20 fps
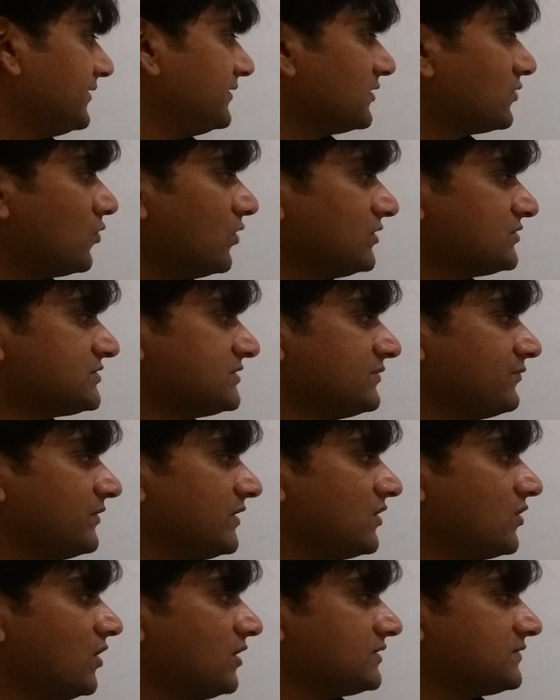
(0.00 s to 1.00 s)
And the quotient
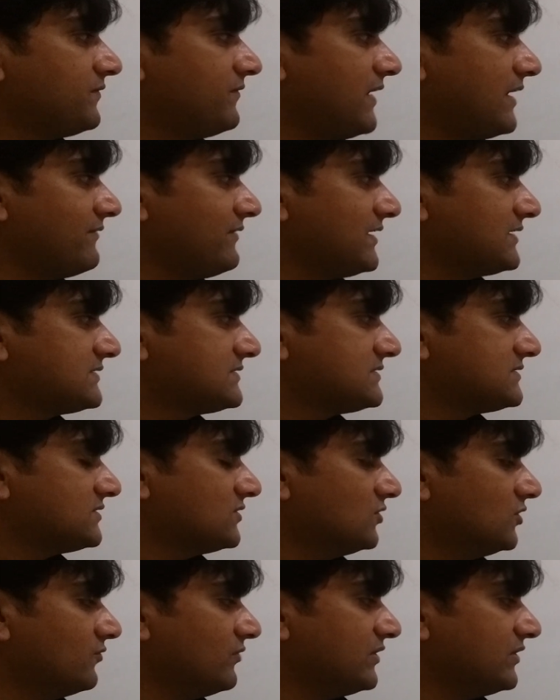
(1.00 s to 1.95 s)
we got 5x